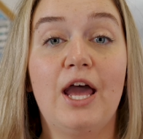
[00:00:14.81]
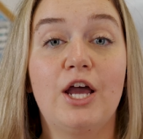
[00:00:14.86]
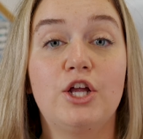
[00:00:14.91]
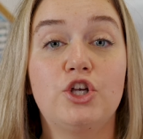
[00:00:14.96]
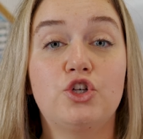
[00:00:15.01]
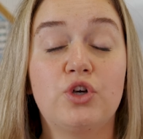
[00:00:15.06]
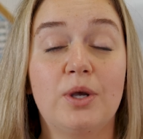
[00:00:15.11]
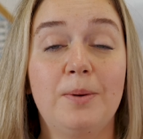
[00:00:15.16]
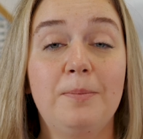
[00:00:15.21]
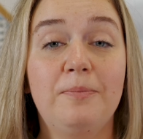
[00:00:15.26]

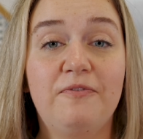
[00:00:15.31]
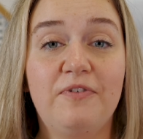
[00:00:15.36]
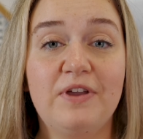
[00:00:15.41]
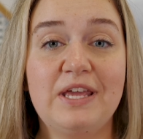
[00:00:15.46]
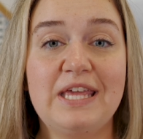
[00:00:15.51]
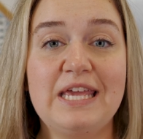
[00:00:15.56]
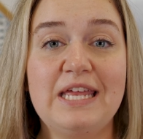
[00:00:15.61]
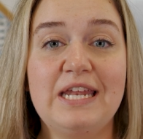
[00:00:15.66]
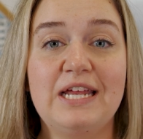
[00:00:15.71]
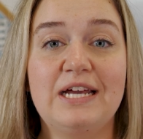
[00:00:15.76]
shrimp
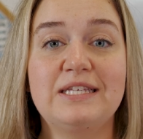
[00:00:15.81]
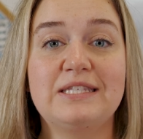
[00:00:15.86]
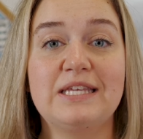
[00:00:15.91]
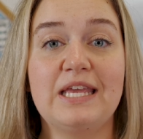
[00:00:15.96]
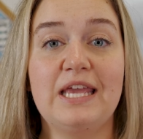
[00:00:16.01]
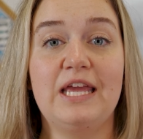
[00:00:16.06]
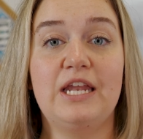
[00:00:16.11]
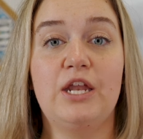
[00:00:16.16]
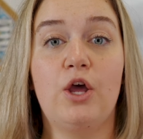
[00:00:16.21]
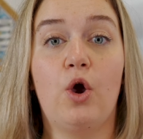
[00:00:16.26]
fajitas
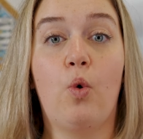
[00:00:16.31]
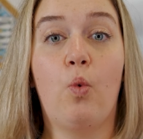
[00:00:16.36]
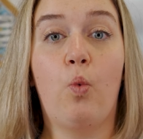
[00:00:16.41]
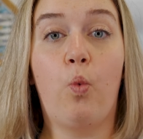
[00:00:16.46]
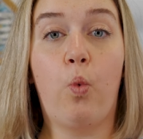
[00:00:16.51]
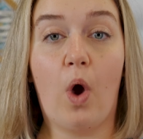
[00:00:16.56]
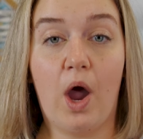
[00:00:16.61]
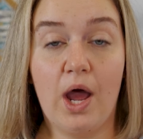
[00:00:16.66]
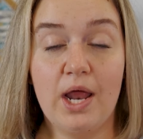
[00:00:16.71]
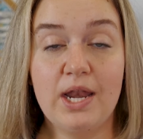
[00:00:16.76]
in
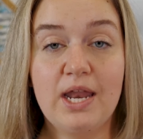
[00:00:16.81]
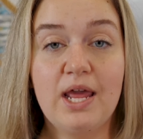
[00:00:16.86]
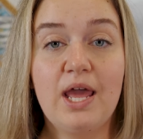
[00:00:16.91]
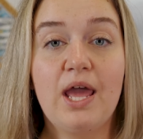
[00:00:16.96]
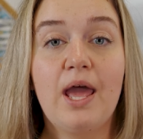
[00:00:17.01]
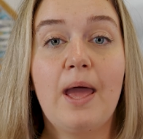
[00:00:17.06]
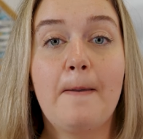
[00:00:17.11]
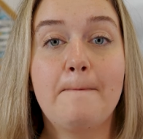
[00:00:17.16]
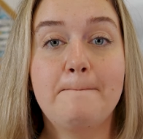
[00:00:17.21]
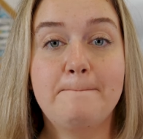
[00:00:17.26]
one
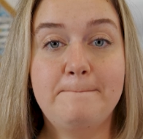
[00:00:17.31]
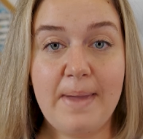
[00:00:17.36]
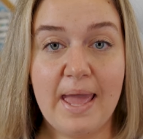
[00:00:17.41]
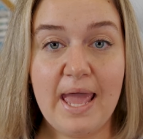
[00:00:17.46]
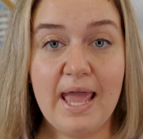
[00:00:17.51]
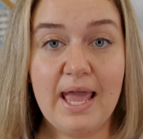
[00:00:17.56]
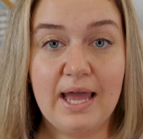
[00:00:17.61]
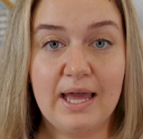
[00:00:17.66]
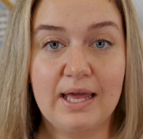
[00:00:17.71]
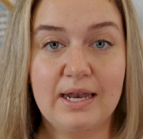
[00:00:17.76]

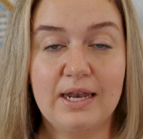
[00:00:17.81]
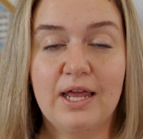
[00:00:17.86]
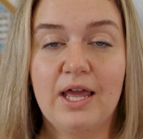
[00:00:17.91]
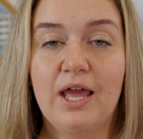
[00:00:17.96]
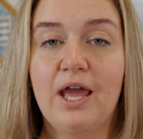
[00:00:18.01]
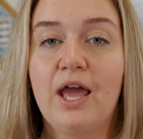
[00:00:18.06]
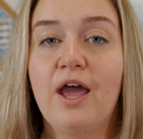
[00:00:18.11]
pan.